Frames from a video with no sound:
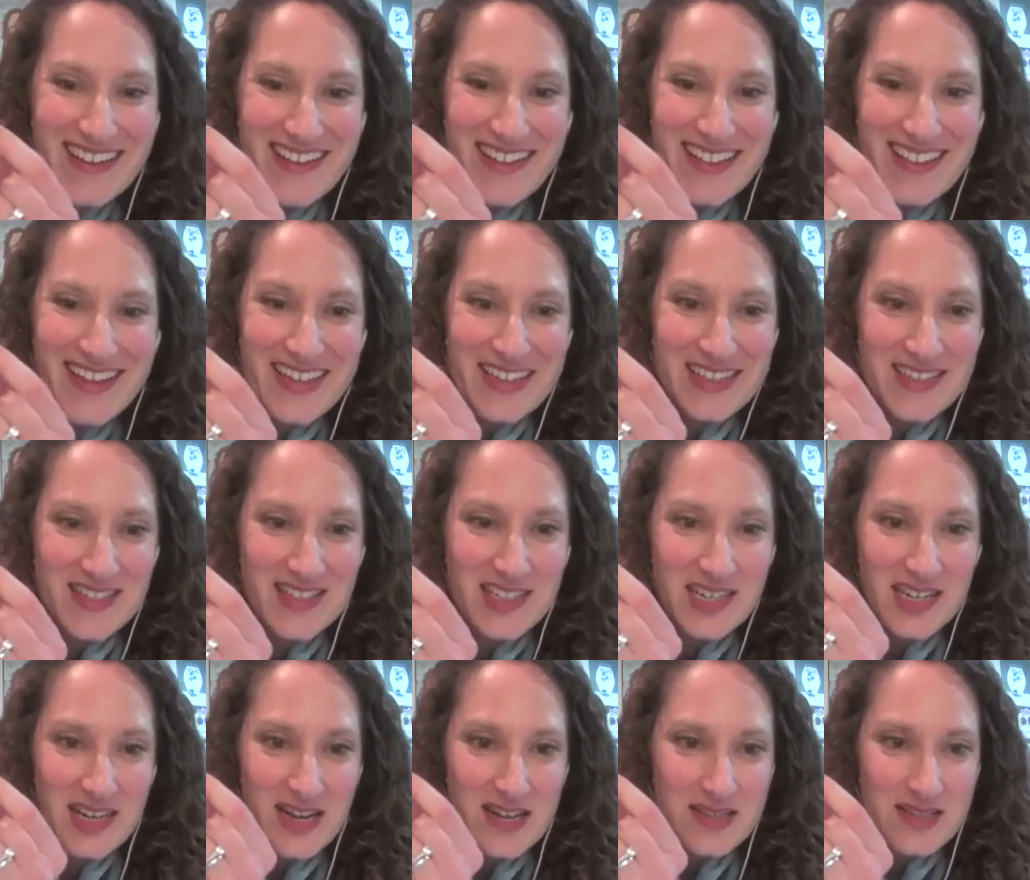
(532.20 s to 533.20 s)
Let's see,
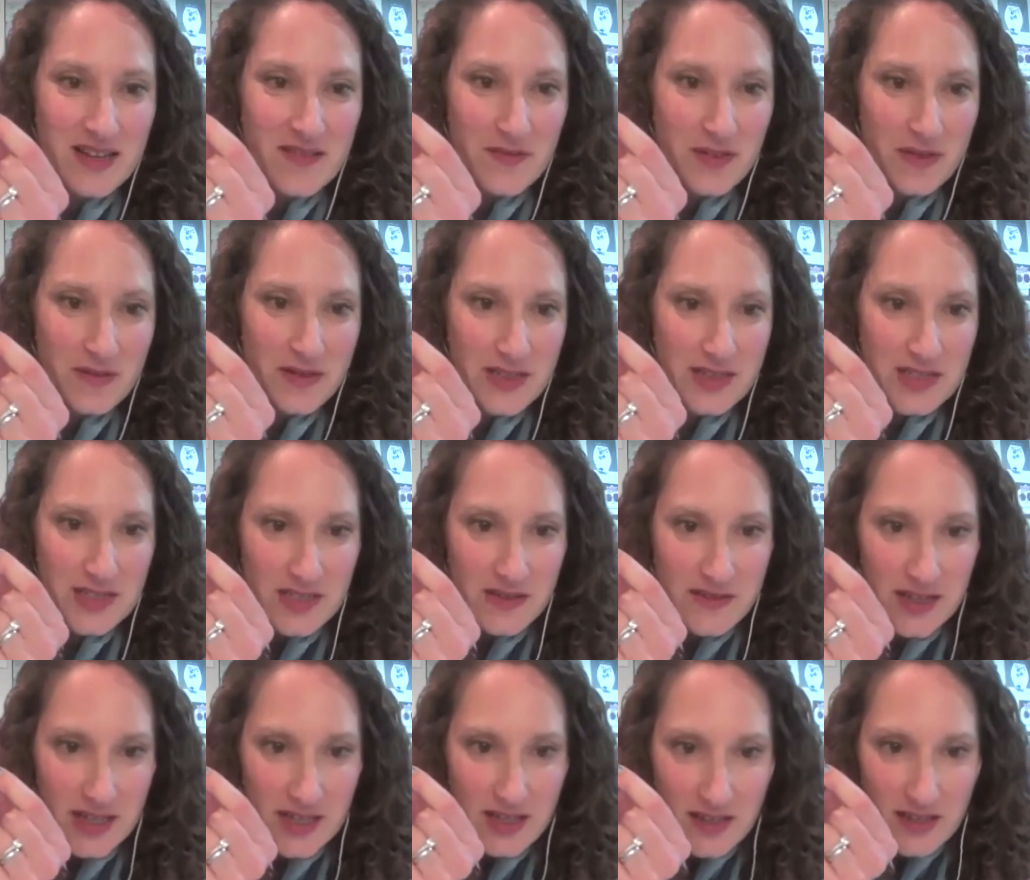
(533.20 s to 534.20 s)
how's everyone
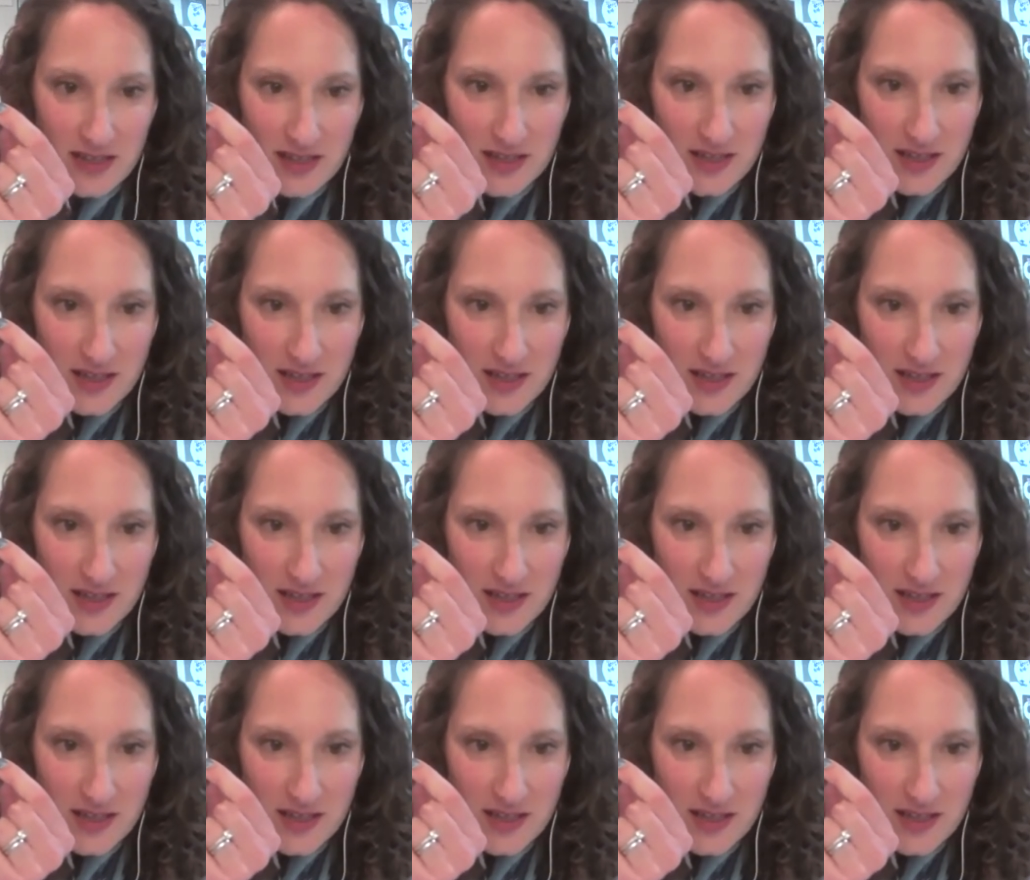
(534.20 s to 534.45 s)
doing?